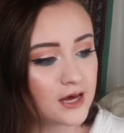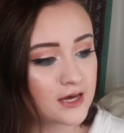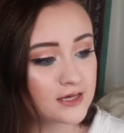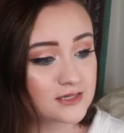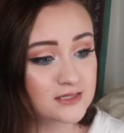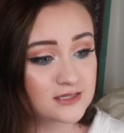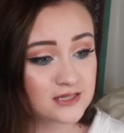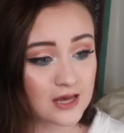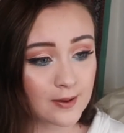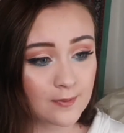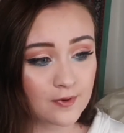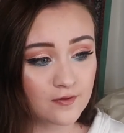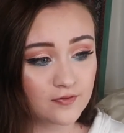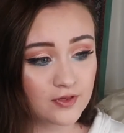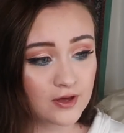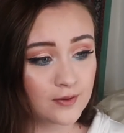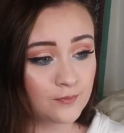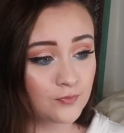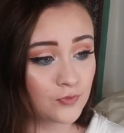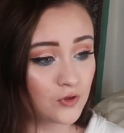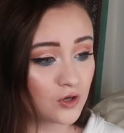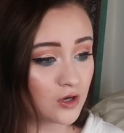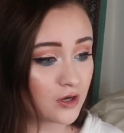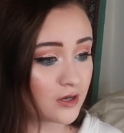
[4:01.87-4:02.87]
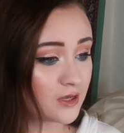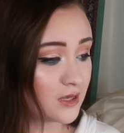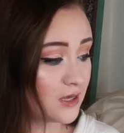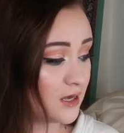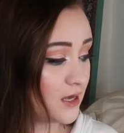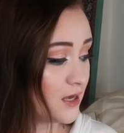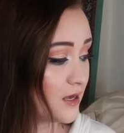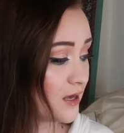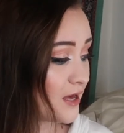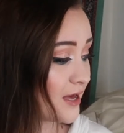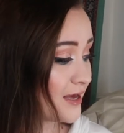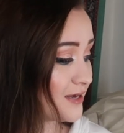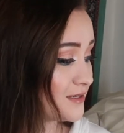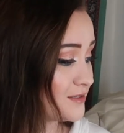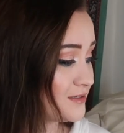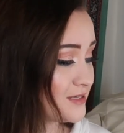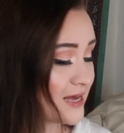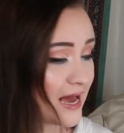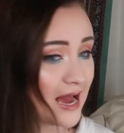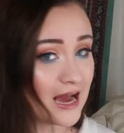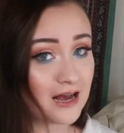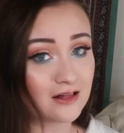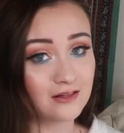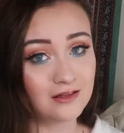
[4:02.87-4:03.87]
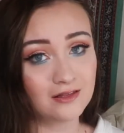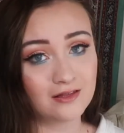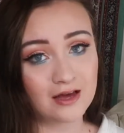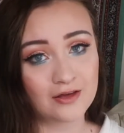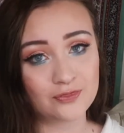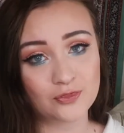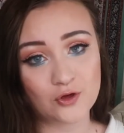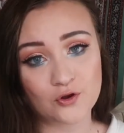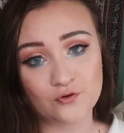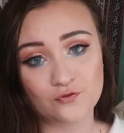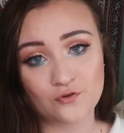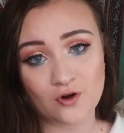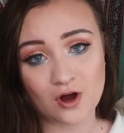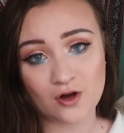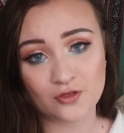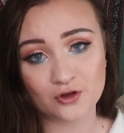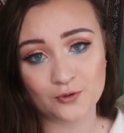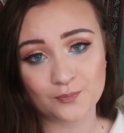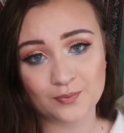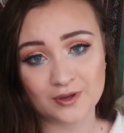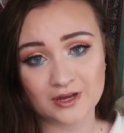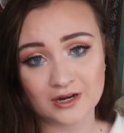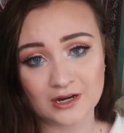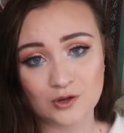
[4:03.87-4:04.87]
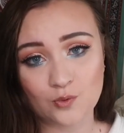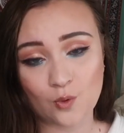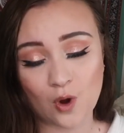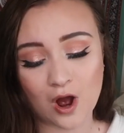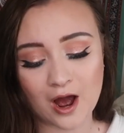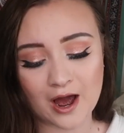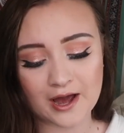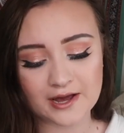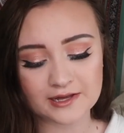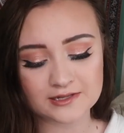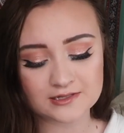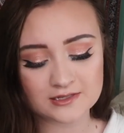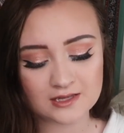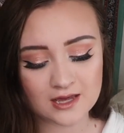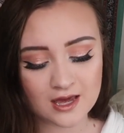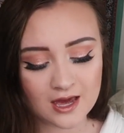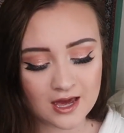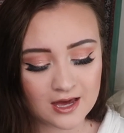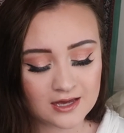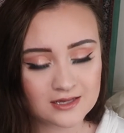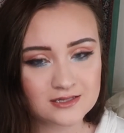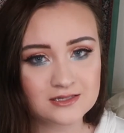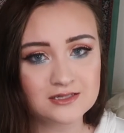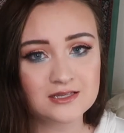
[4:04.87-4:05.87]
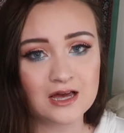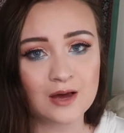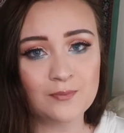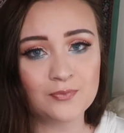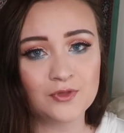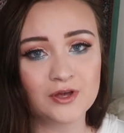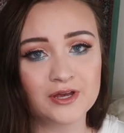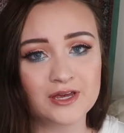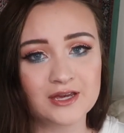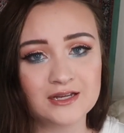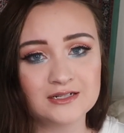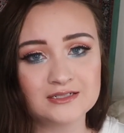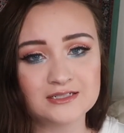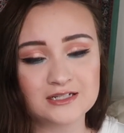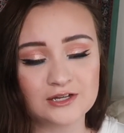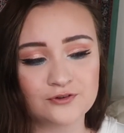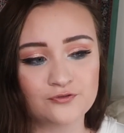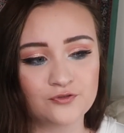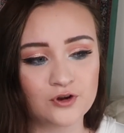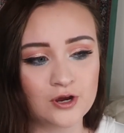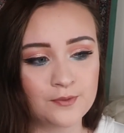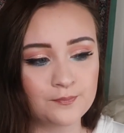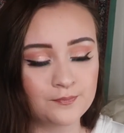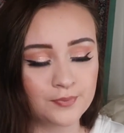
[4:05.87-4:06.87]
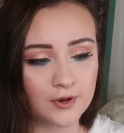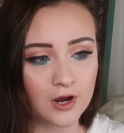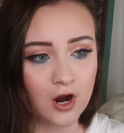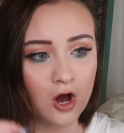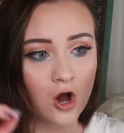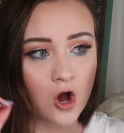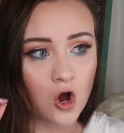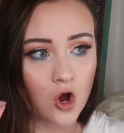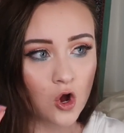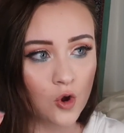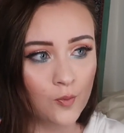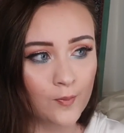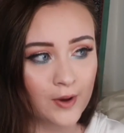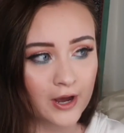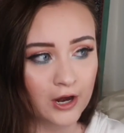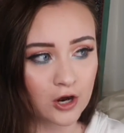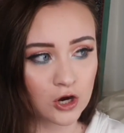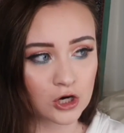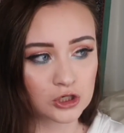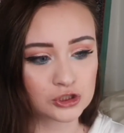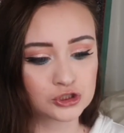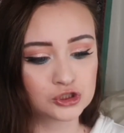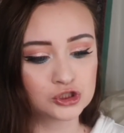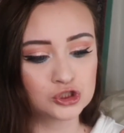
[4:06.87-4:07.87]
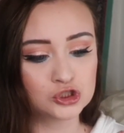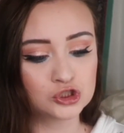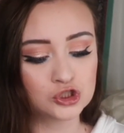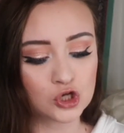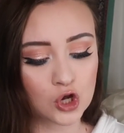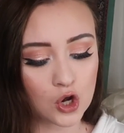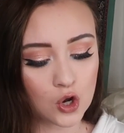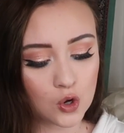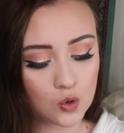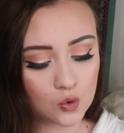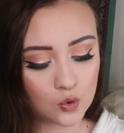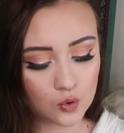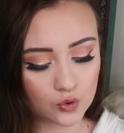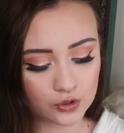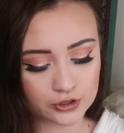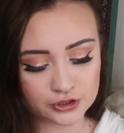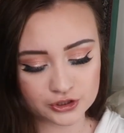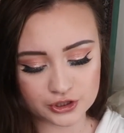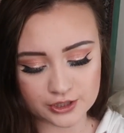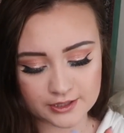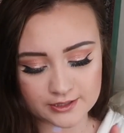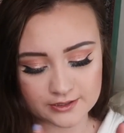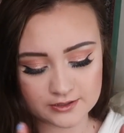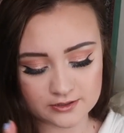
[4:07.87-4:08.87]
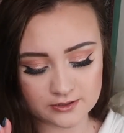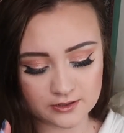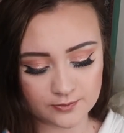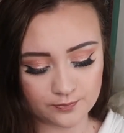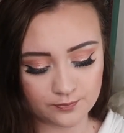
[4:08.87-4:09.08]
Some of them looking exactly like their father Pennywise, some looking different, but oh my gosh, so gorgeous.